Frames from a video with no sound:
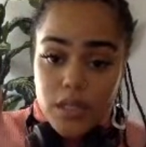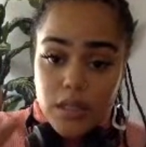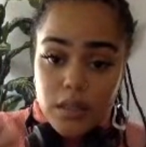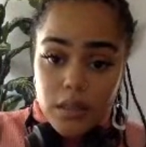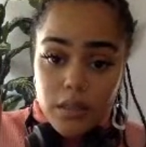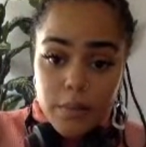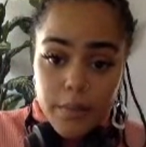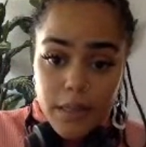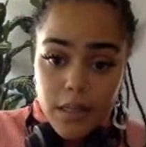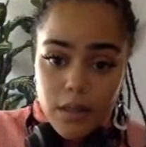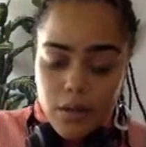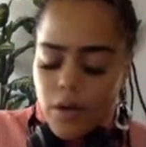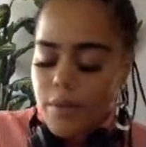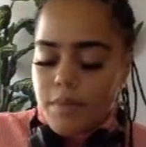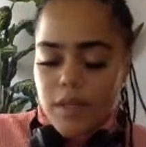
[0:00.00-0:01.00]
a little bit,
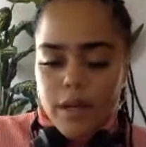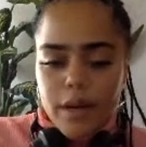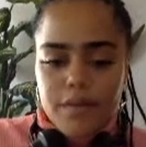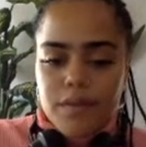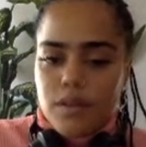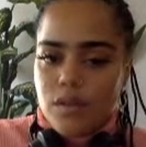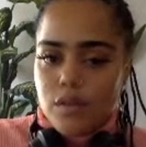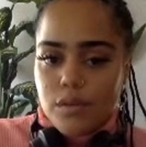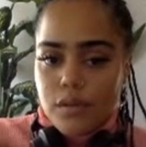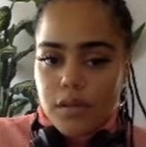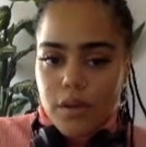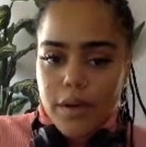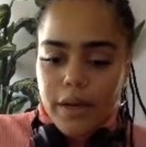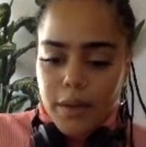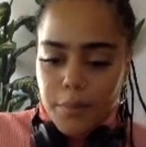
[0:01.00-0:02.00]
or I'm sorry, if it's too slow,
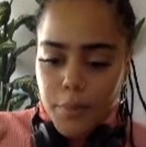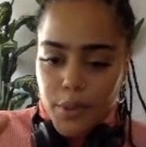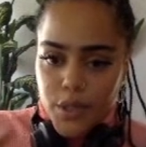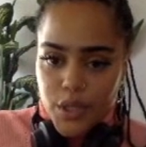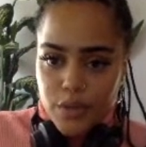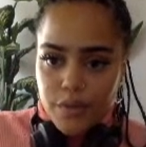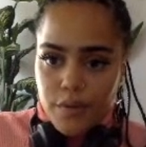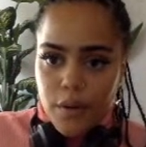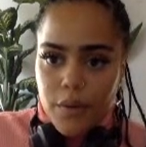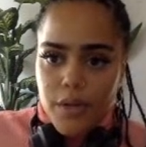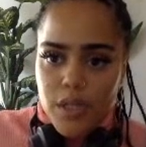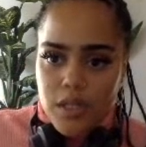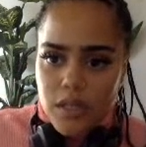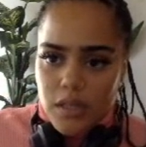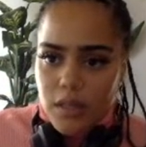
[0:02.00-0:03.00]
I can push it forward
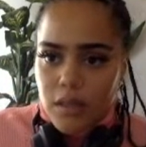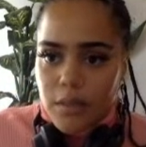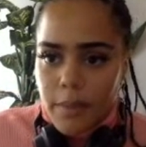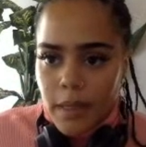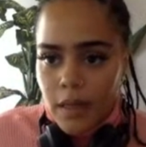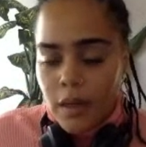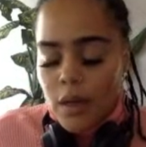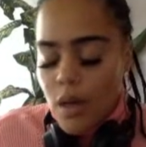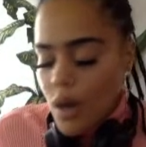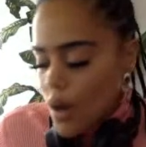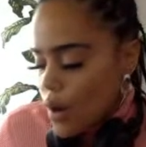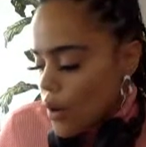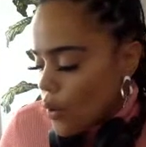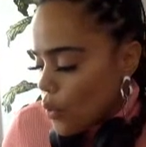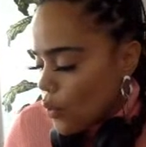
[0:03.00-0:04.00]
just a little bit,
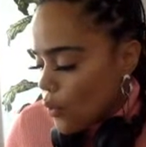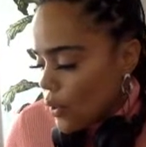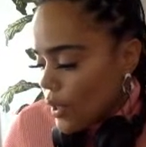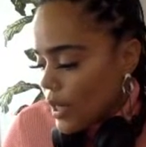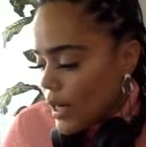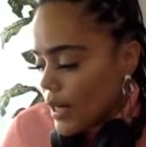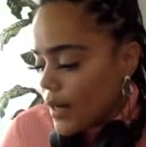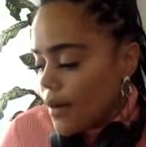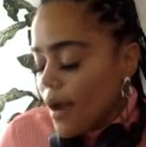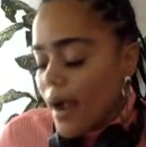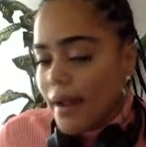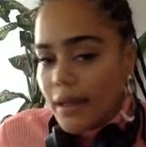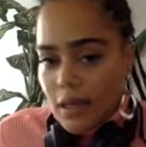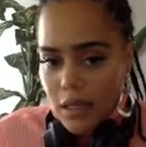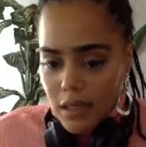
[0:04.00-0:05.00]
or I
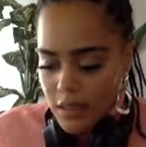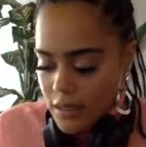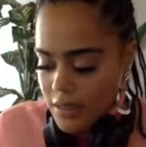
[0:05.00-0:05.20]
can